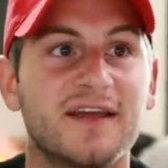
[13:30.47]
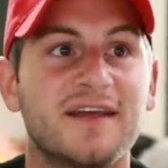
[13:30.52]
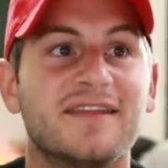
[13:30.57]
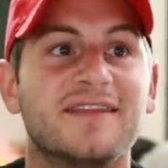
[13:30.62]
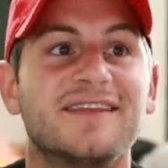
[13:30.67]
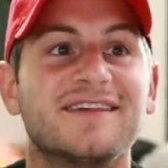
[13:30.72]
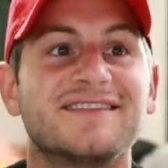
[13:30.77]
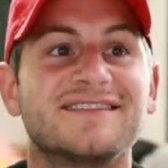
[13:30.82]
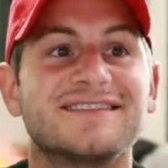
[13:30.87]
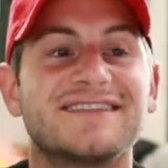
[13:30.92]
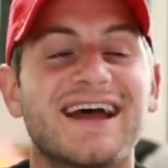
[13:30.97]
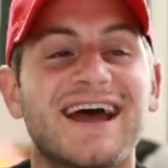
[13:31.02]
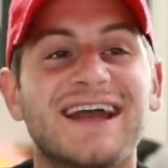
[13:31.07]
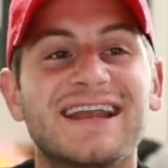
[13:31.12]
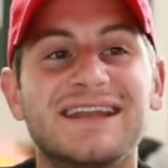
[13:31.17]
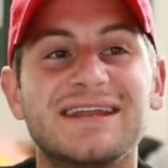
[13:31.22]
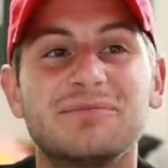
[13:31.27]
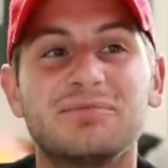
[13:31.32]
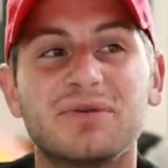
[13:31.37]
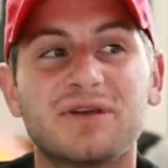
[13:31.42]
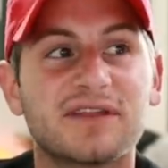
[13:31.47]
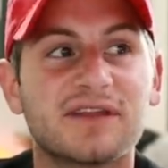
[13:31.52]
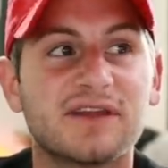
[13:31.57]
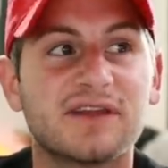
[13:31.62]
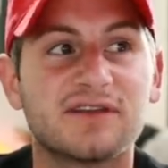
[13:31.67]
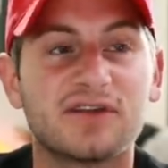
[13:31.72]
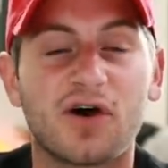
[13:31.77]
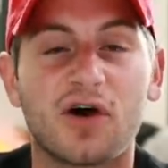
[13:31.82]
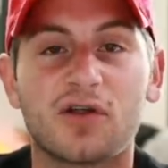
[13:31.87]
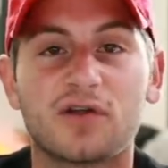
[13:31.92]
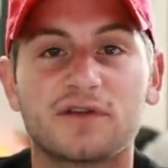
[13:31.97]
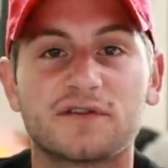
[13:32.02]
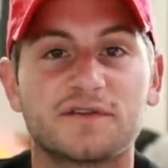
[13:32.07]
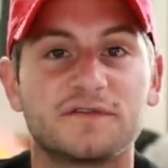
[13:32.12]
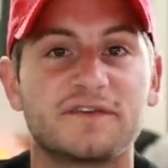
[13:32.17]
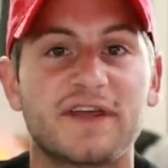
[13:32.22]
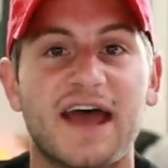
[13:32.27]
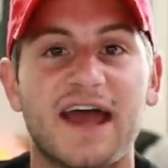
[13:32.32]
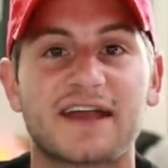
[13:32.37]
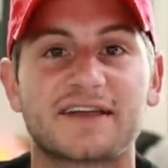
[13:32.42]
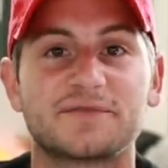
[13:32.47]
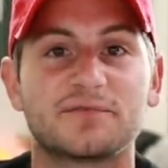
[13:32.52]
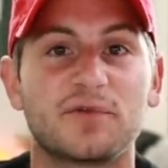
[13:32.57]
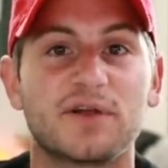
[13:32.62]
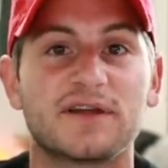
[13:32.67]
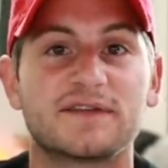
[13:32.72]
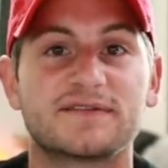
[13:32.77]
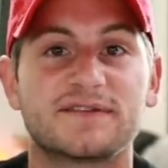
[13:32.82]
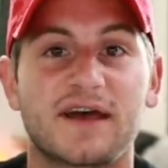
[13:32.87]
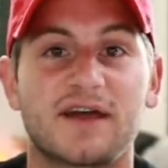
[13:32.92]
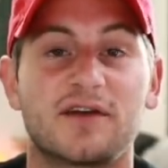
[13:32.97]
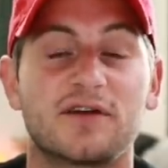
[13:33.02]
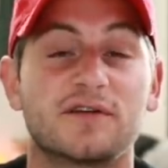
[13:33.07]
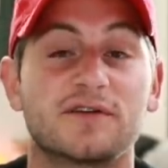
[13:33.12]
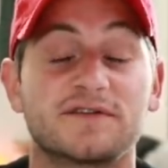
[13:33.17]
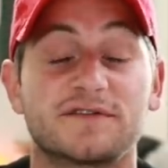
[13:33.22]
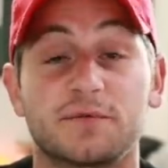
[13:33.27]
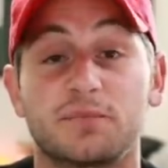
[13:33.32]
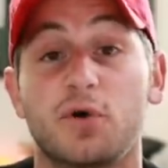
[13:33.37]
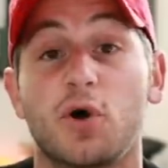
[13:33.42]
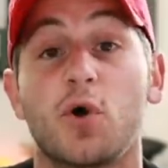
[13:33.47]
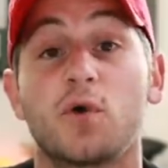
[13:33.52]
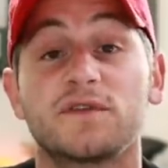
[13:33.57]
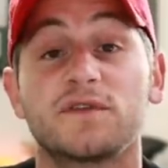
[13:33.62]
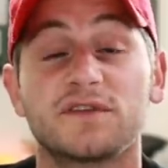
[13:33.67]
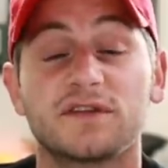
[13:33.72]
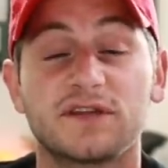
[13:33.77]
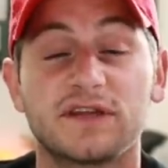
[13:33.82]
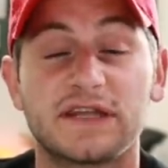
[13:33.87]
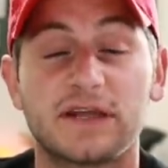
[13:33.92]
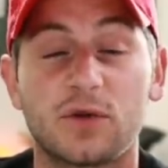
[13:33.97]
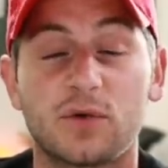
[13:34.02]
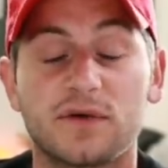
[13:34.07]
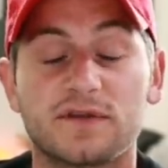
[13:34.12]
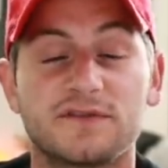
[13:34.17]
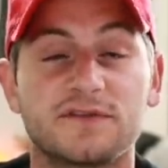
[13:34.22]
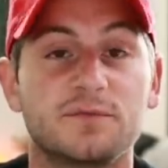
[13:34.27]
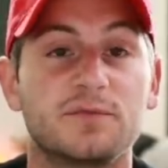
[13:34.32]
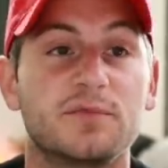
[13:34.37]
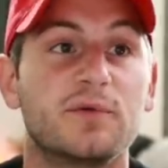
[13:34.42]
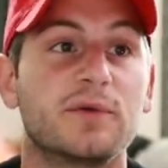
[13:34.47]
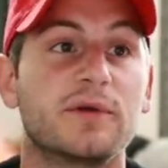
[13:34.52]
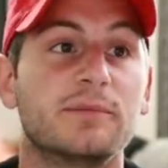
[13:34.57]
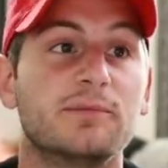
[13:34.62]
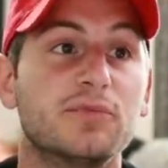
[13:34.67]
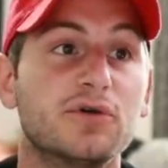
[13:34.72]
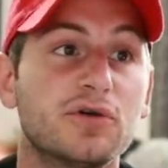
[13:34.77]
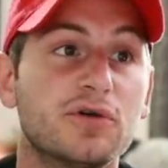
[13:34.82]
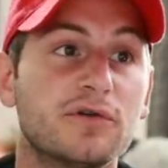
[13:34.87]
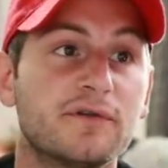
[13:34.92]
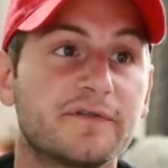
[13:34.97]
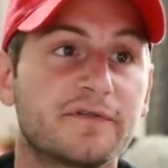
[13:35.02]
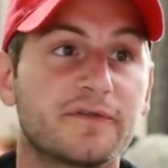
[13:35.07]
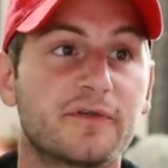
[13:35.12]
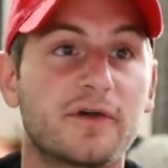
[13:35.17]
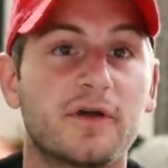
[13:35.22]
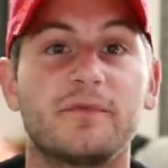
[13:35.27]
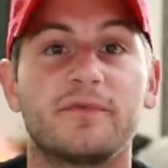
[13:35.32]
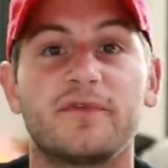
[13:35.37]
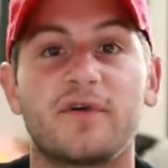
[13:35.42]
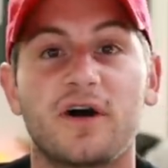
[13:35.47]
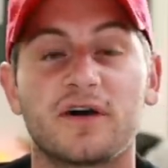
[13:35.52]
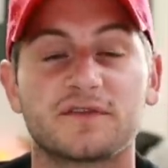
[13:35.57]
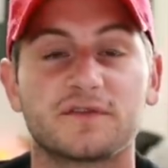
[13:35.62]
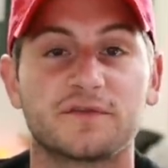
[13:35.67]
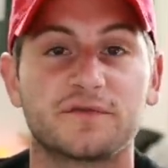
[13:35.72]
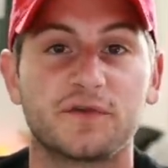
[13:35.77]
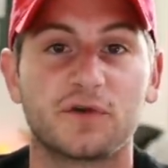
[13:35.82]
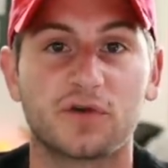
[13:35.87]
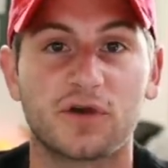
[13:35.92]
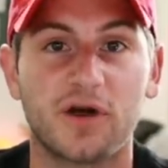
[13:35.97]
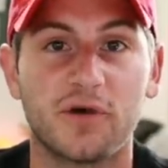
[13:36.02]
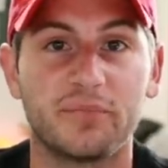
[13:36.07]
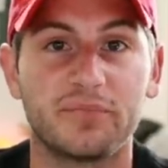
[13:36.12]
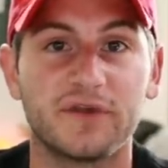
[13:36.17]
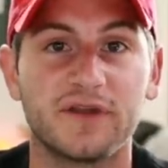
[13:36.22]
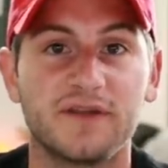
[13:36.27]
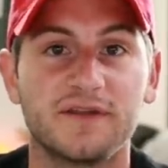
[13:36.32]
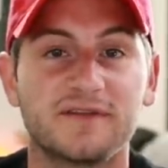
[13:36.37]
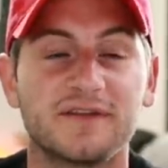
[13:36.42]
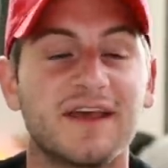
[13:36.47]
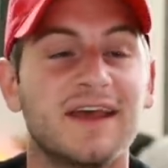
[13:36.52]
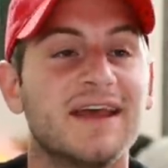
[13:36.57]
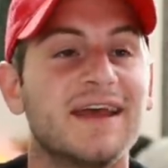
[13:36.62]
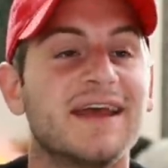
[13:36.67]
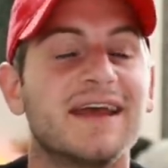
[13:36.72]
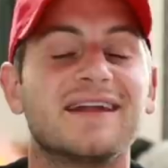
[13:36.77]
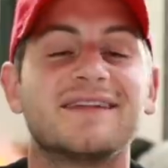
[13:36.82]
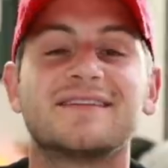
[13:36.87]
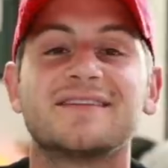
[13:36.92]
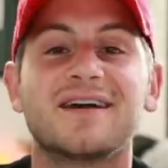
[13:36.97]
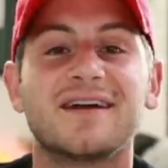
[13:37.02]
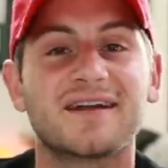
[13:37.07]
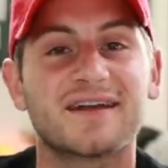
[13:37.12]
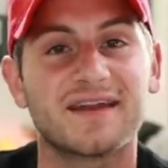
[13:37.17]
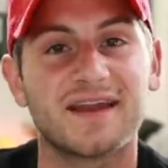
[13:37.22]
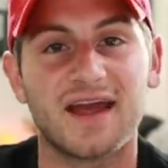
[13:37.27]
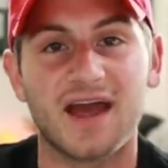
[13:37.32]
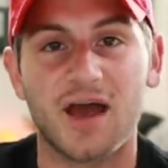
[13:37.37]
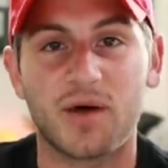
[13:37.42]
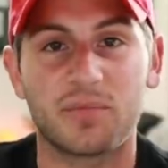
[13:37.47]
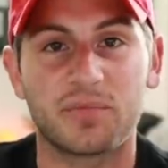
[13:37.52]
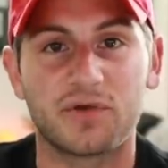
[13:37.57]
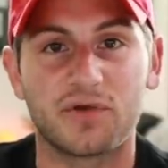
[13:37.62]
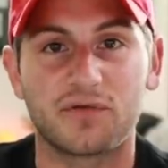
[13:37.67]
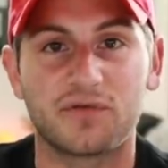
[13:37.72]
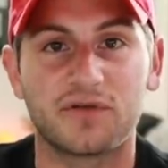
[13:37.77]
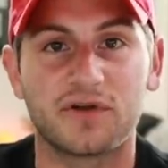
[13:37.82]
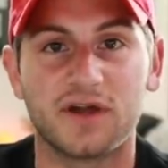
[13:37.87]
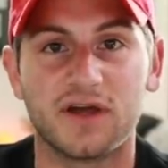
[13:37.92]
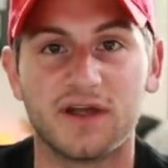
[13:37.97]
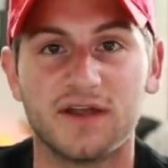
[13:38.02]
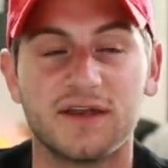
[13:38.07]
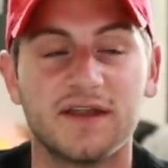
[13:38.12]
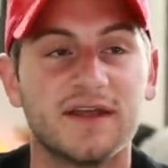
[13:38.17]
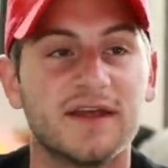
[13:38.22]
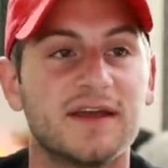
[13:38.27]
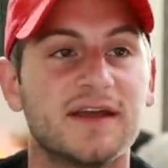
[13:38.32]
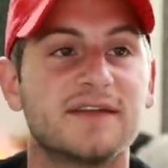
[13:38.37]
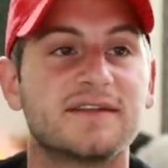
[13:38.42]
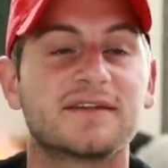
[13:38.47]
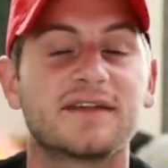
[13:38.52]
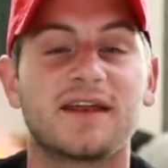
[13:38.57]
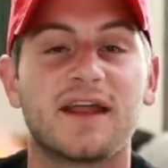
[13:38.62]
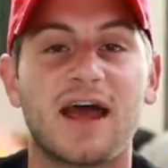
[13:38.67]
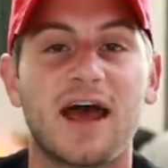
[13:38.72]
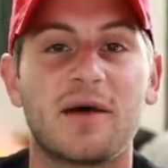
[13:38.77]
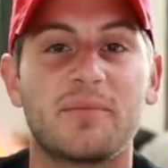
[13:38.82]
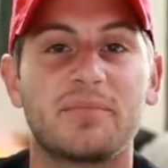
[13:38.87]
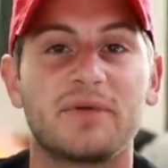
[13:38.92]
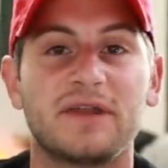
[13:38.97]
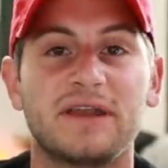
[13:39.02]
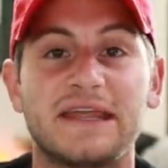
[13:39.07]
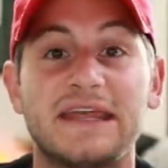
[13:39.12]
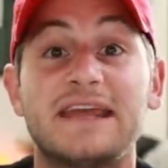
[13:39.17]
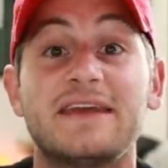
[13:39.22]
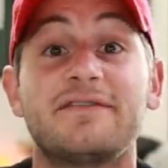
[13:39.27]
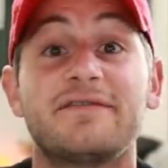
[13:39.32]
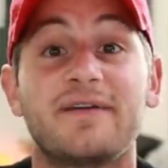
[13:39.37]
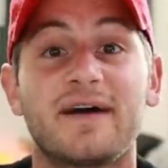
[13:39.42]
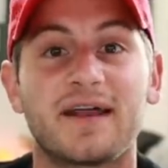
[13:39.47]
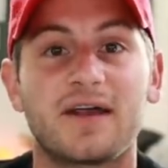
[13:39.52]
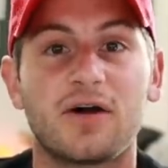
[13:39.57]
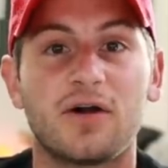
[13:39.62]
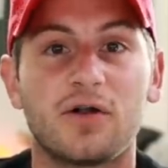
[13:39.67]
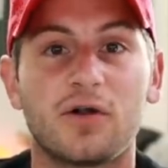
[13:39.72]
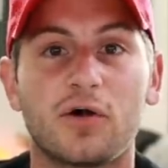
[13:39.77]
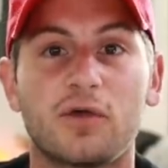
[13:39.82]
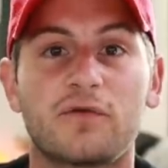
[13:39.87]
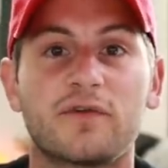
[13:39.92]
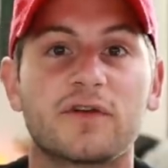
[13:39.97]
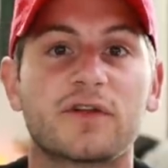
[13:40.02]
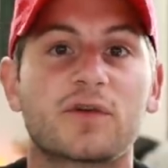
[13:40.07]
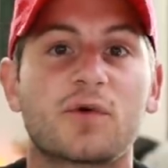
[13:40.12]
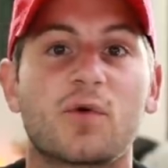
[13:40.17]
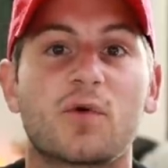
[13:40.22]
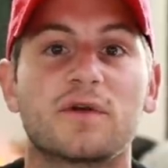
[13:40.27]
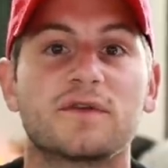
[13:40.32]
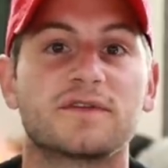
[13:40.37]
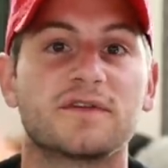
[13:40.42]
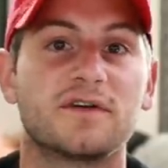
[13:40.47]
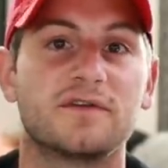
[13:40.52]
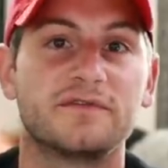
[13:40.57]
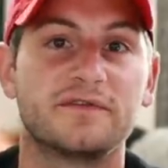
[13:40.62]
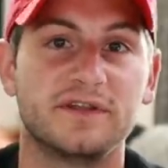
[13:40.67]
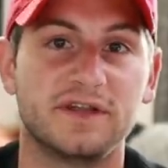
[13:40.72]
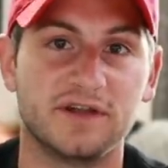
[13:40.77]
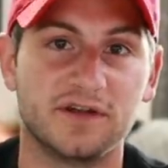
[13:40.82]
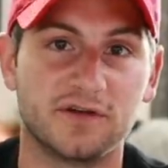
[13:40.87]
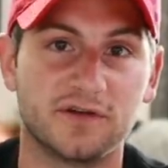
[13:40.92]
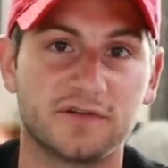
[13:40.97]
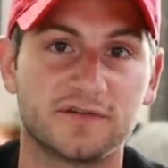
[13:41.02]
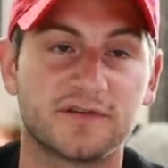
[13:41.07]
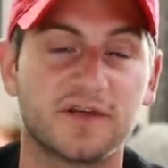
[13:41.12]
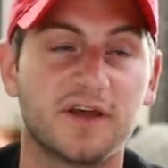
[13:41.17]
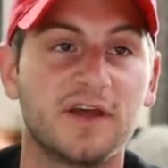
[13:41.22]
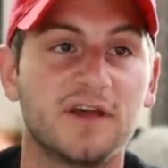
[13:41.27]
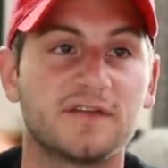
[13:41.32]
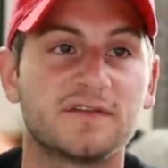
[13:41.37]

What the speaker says: This $90 billion of tax breaks that are supposedly going to be removed from fossil fuel companies, it's not gonna happen overnight. It's gonna happen, if at all, over the course of years.